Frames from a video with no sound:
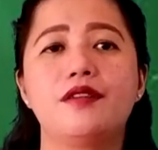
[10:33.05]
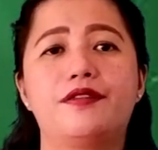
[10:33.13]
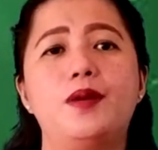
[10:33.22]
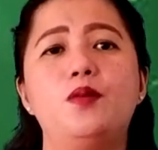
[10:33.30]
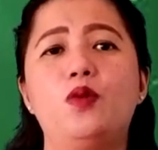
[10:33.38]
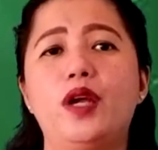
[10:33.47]

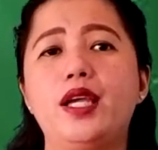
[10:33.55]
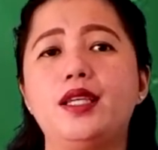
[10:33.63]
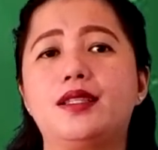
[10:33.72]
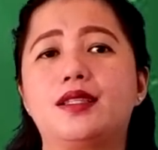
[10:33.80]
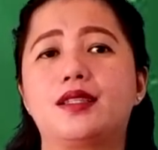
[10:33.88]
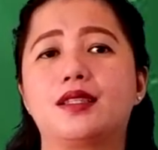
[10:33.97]
From
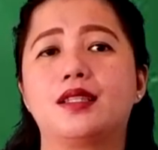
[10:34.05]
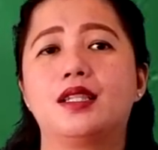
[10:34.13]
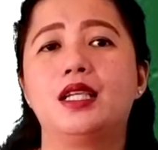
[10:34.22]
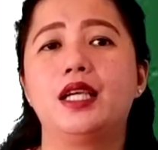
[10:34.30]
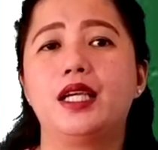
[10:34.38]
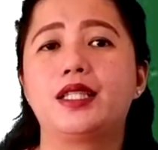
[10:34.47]
waste
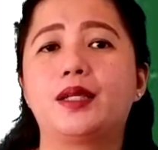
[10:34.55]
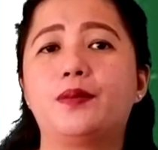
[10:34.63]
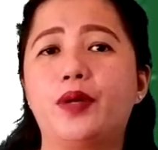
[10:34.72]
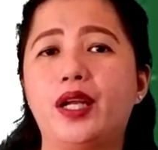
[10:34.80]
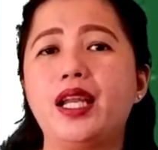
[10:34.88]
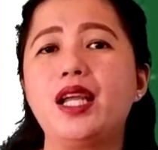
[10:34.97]
is a
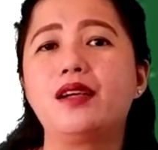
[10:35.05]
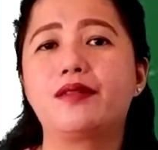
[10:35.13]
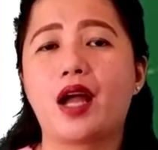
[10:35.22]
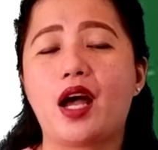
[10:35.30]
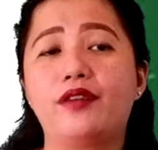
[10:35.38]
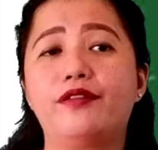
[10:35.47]
breeding
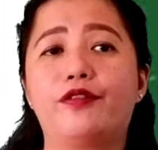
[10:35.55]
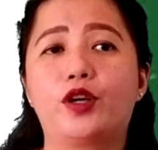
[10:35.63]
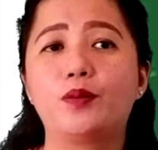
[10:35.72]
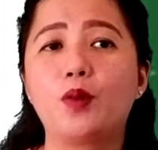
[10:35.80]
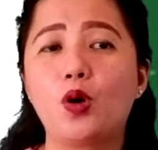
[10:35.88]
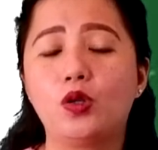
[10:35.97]
ground
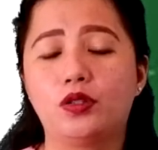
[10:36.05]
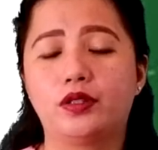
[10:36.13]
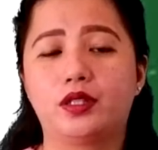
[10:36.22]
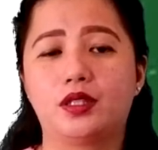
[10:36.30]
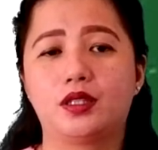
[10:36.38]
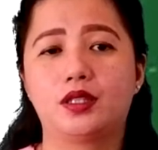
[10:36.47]
for mold.